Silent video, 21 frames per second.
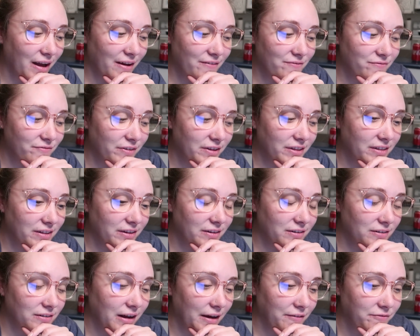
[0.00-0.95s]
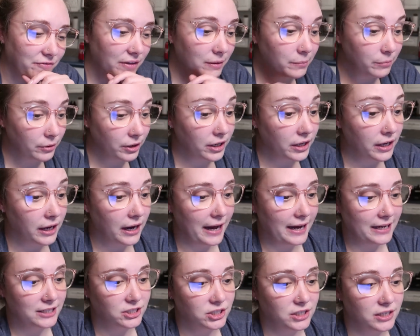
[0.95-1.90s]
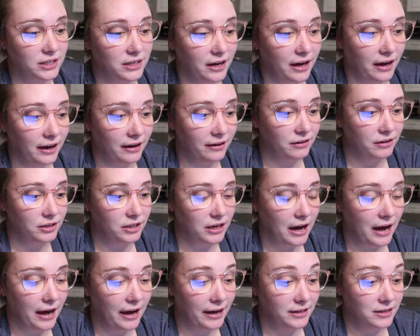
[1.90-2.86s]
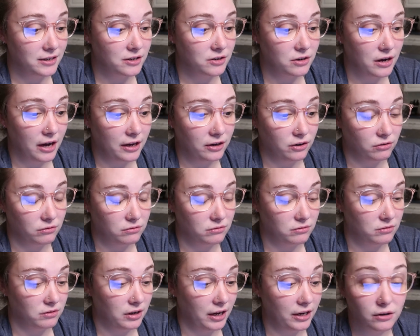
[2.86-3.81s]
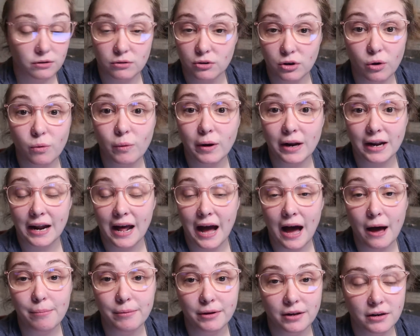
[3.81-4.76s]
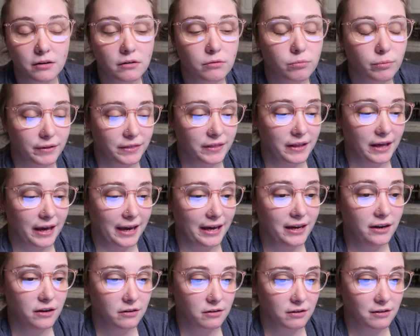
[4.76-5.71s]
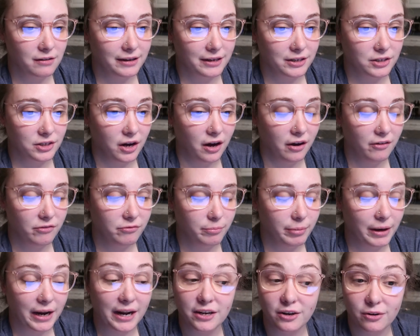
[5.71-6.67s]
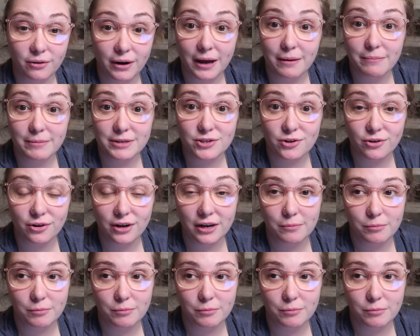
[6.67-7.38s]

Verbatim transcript: I'm feeling pretty good. I actually, I don't know when it happened, when the hate clicked off, but I don't hate my story